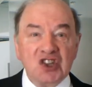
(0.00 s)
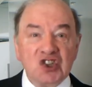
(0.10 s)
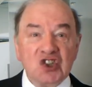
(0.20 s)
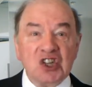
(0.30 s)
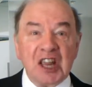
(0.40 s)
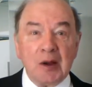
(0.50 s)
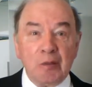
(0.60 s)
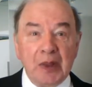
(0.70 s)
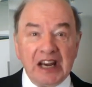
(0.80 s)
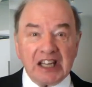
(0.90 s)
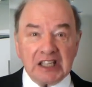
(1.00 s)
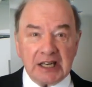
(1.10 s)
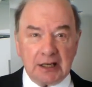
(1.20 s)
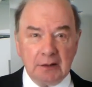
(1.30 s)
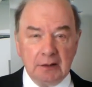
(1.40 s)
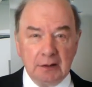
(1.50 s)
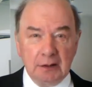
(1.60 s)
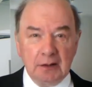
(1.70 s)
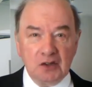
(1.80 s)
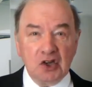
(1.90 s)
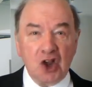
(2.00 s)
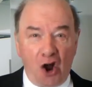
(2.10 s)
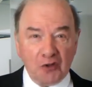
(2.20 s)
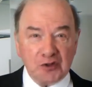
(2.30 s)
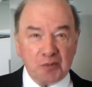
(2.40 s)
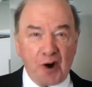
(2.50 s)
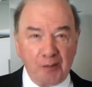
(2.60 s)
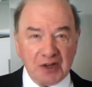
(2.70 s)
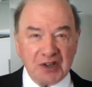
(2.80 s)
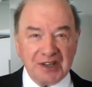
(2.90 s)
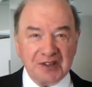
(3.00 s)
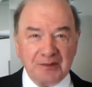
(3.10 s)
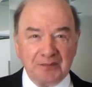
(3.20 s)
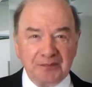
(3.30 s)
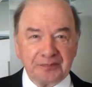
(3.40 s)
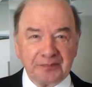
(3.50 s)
stickability to God's promises.